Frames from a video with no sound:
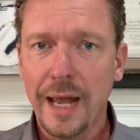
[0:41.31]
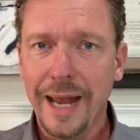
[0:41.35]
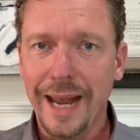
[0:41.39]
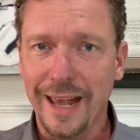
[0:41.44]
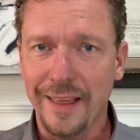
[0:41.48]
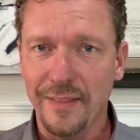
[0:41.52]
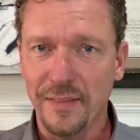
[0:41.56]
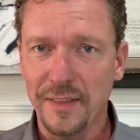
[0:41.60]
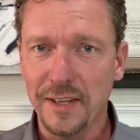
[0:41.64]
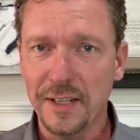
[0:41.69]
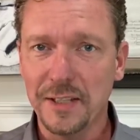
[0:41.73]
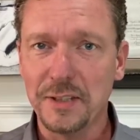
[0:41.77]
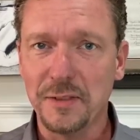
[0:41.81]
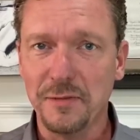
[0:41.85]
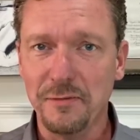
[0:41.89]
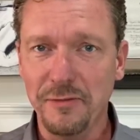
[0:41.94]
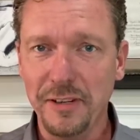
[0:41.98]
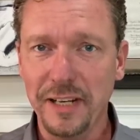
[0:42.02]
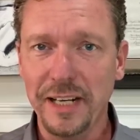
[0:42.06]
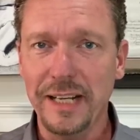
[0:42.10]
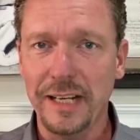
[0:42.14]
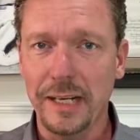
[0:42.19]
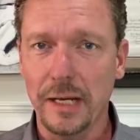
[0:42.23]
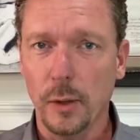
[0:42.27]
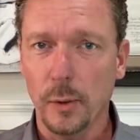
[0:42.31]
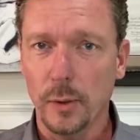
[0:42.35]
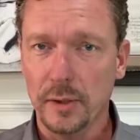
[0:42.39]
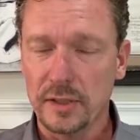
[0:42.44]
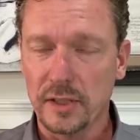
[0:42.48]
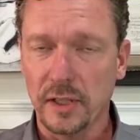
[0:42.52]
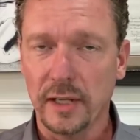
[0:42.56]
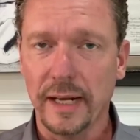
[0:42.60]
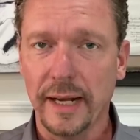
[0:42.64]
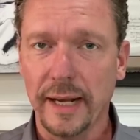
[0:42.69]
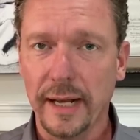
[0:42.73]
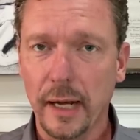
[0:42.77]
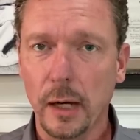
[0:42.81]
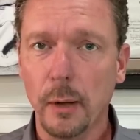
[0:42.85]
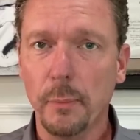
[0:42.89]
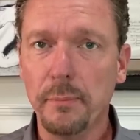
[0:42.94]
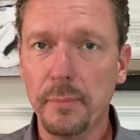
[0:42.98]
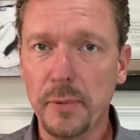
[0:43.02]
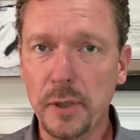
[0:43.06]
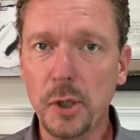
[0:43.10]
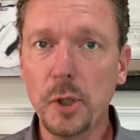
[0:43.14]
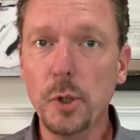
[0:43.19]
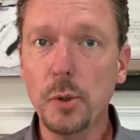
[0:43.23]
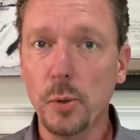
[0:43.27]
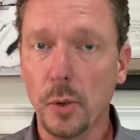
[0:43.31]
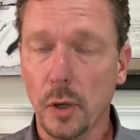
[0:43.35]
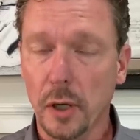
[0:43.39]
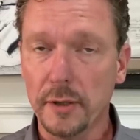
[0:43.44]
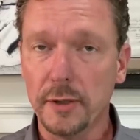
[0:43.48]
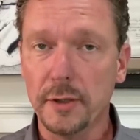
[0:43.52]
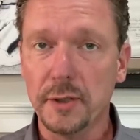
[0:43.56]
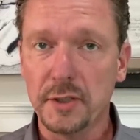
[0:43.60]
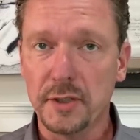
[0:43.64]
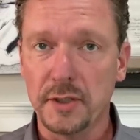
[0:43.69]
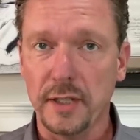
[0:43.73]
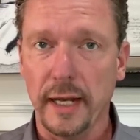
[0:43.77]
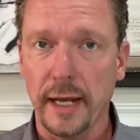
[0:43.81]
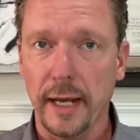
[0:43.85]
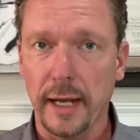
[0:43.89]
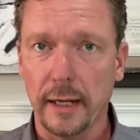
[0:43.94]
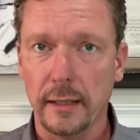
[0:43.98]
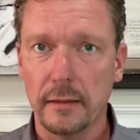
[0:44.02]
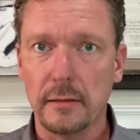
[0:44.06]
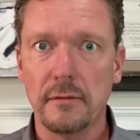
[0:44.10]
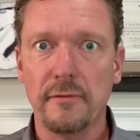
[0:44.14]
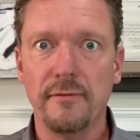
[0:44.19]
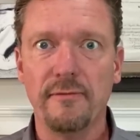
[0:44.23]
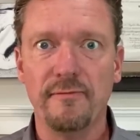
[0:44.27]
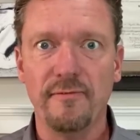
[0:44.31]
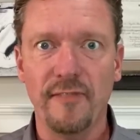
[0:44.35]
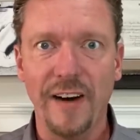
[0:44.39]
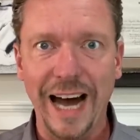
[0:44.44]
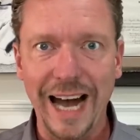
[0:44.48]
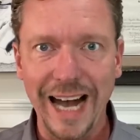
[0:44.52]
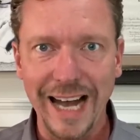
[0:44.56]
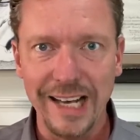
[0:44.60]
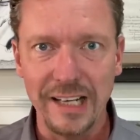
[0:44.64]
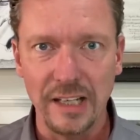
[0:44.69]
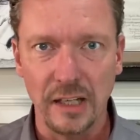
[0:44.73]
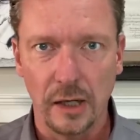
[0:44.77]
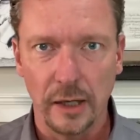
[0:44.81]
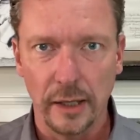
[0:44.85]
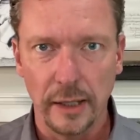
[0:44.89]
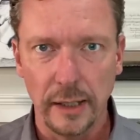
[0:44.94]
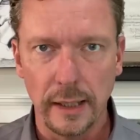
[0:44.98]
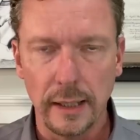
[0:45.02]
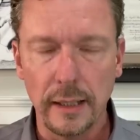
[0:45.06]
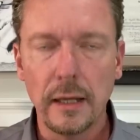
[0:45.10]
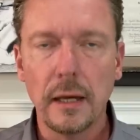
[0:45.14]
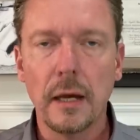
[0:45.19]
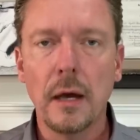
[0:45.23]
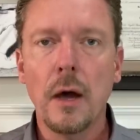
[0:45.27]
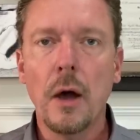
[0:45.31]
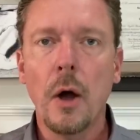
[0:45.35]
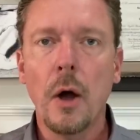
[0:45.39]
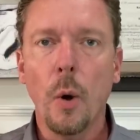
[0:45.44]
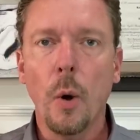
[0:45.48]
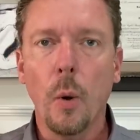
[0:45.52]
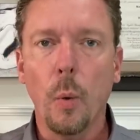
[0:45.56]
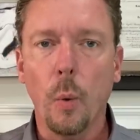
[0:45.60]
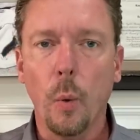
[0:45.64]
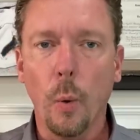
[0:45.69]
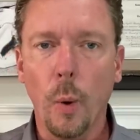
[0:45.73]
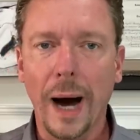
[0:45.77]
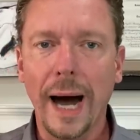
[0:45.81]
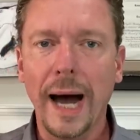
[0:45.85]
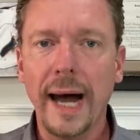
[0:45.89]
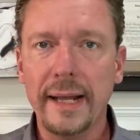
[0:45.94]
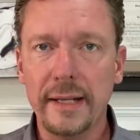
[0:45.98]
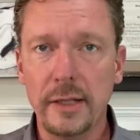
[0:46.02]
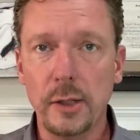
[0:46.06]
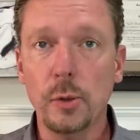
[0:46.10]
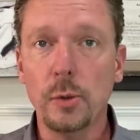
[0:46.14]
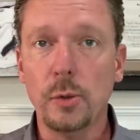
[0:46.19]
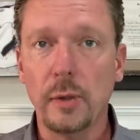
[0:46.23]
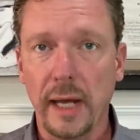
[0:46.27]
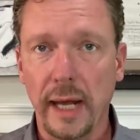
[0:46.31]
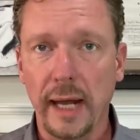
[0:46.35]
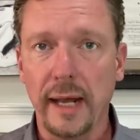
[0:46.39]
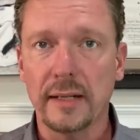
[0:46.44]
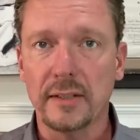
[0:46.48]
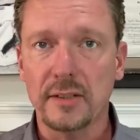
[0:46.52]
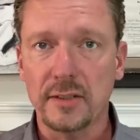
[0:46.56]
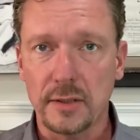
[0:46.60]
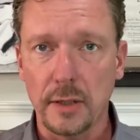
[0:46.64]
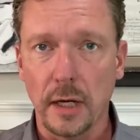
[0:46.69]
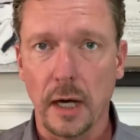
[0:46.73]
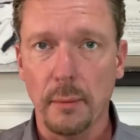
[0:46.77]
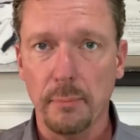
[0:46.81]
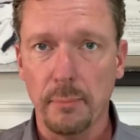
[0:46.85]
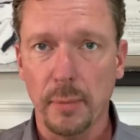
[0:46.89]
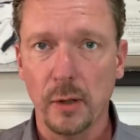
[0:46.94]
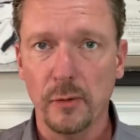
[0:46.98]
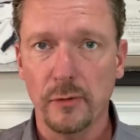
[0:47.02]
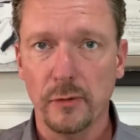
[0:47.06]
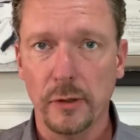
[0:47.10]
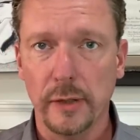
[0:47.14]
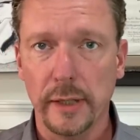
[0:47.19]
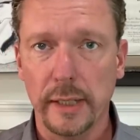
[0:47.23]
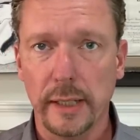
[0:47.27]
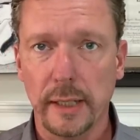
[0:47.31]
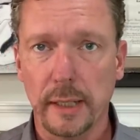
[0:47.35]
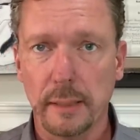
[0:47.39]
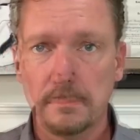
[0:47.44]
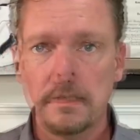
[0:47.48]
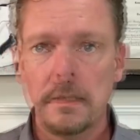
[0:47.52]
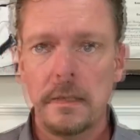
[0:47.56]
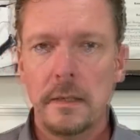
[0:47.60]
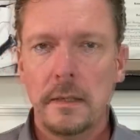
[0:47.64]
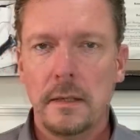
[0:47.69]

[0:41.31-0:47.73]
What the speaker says: And this video is going to help you understand, finally, why you can't stop overeating.